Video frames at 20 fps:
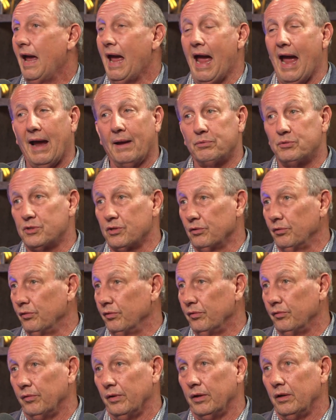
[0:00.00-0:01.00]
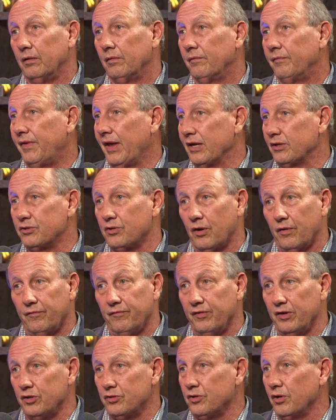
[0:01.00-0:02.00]
Absolutely. That's our
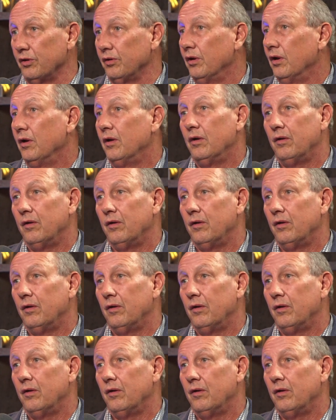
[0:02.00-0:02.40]
vision.